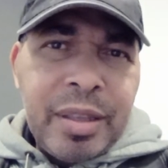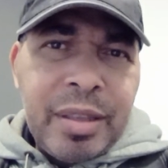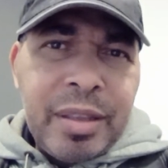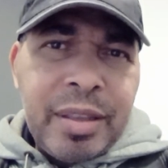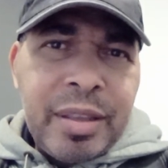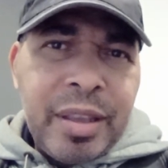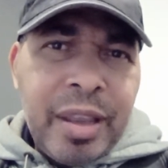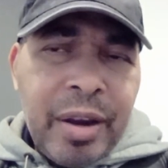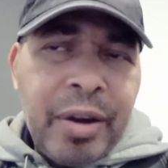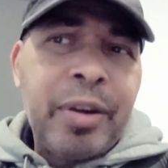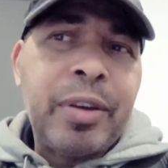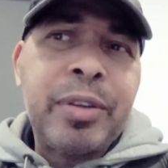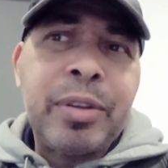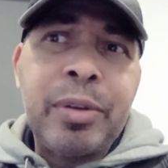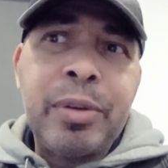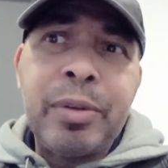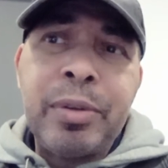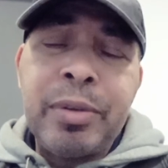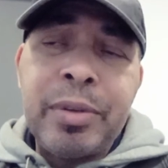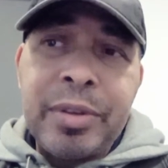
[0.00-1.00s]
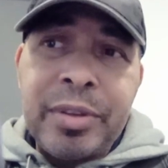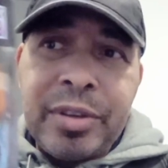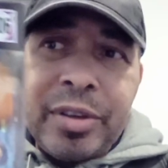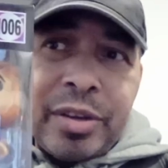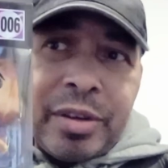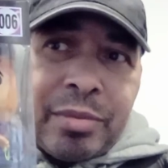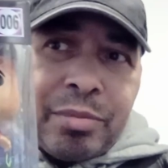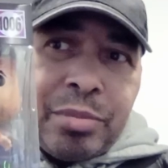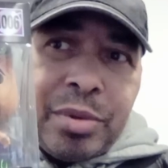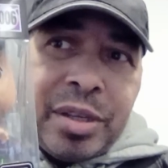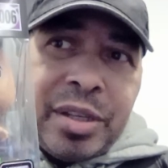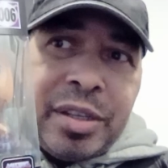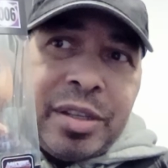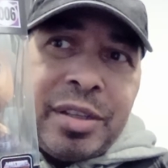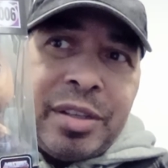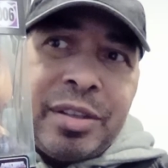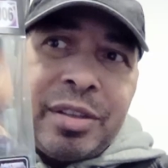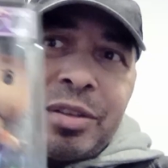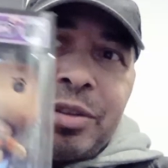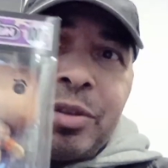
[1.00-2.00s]
character is going to be
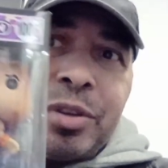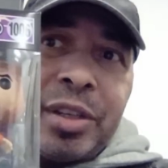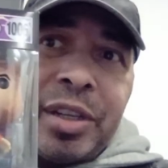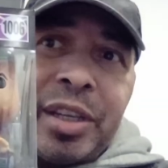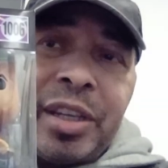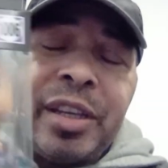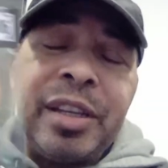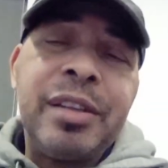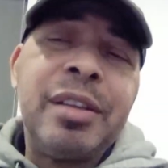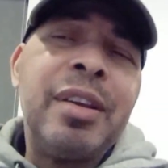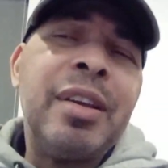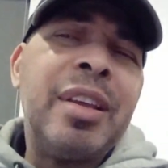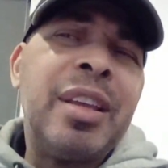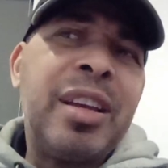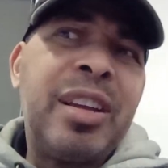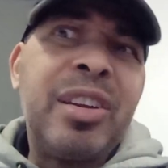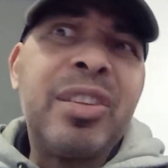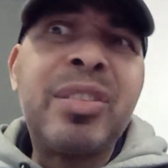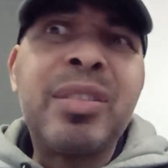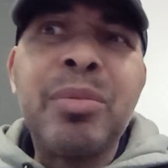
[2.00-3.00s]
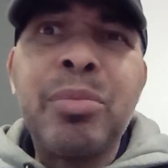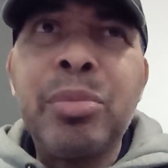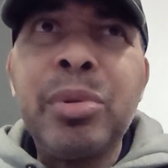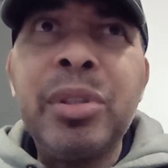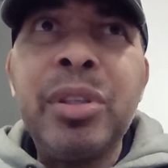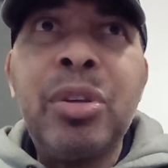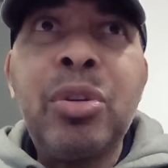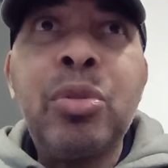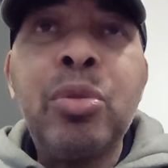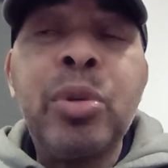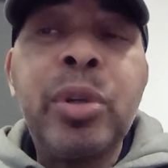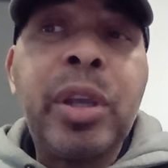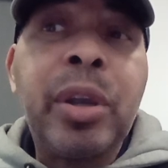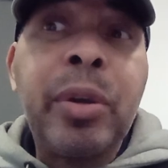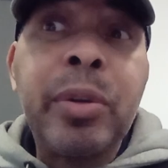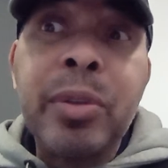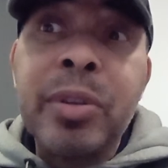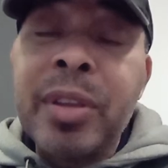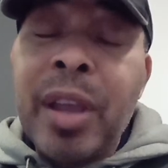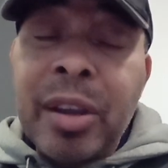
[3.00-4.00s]
you're going to get. And there's some really cool
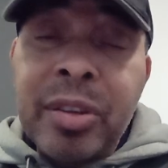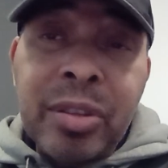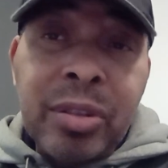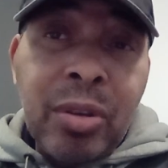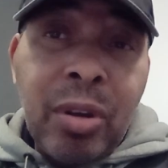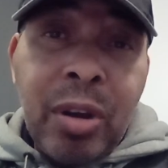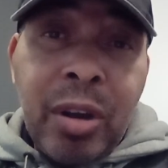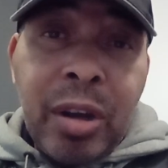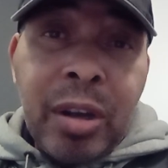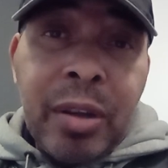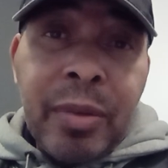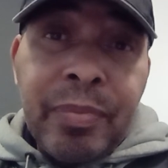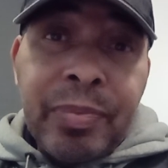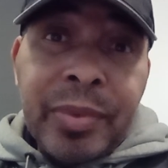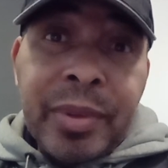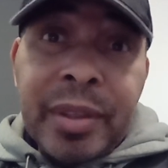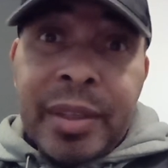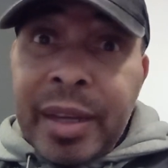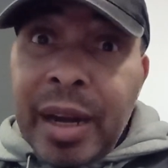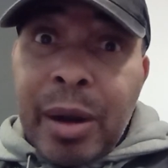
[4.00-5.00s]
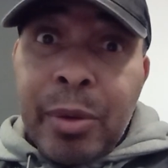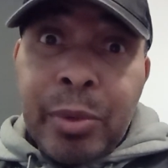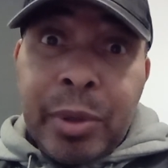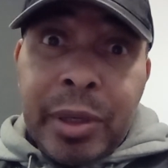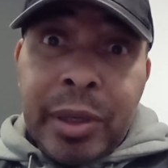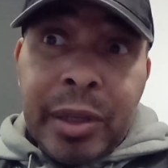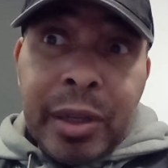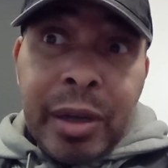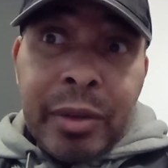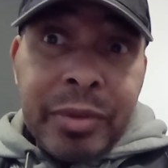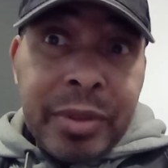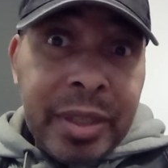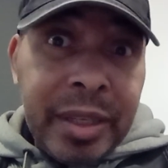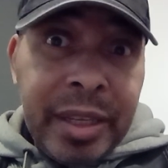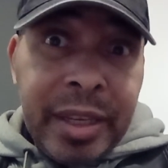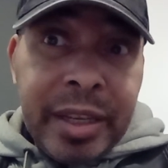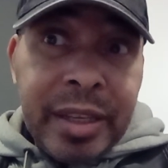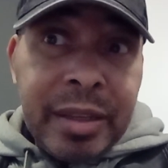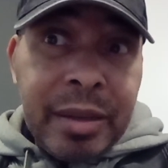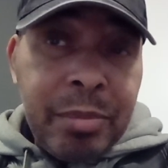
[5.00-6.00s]
characters I saw that I would love to
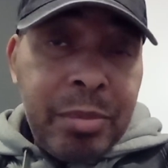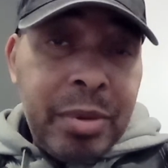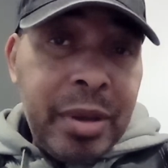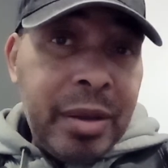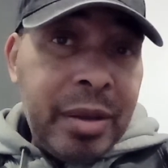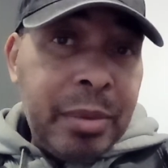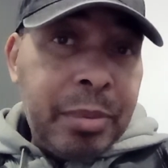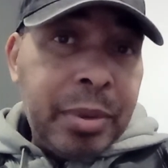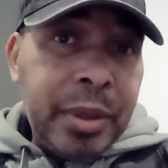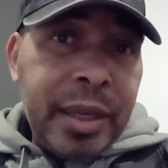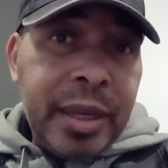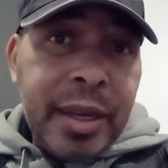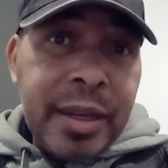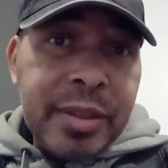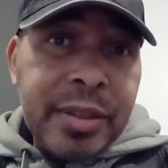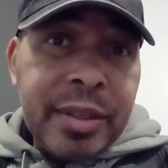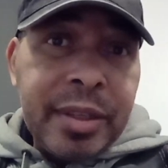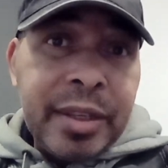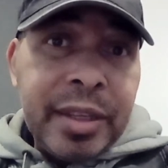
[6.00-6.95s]
get to be able to play as in the